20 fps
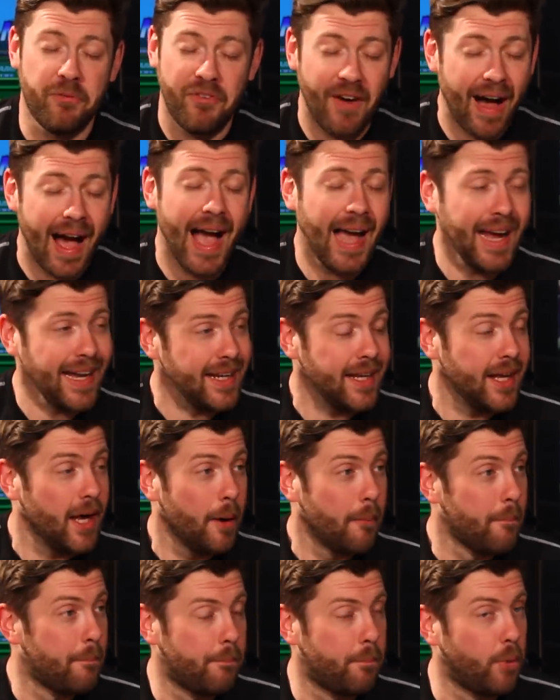Fine,
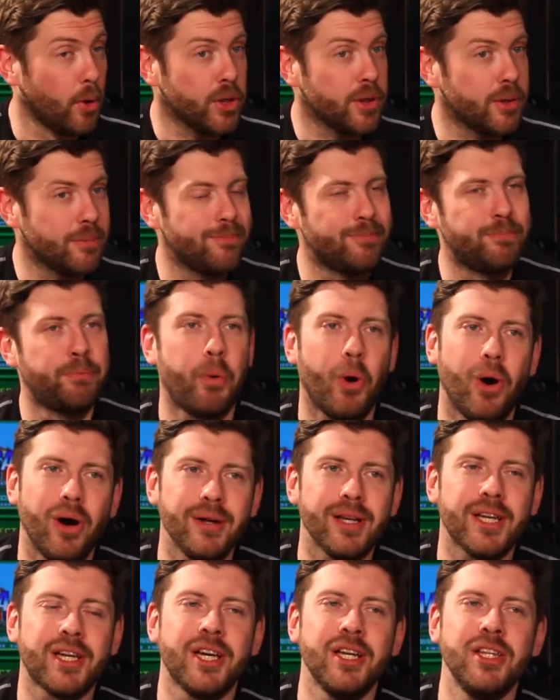but
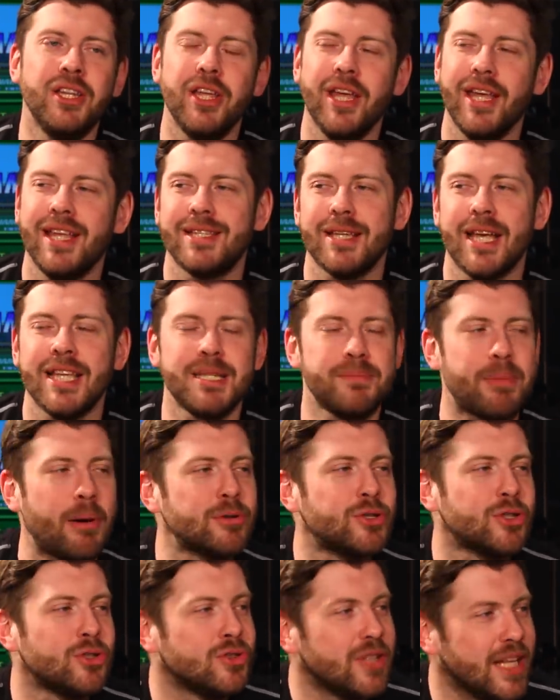but can it's it's
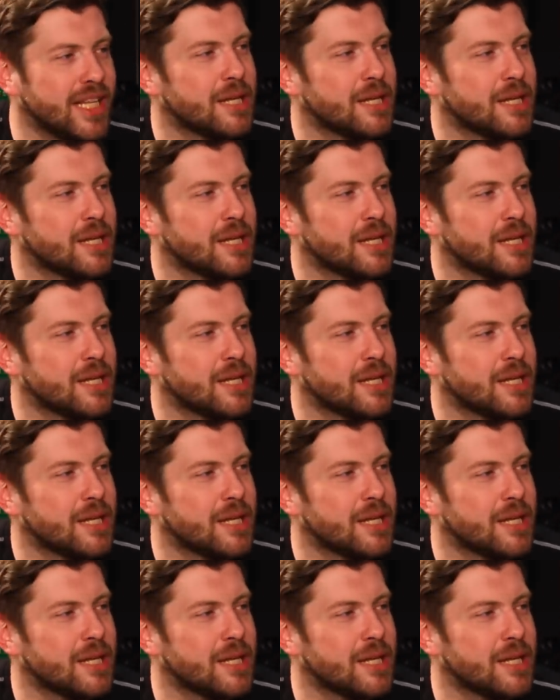about an,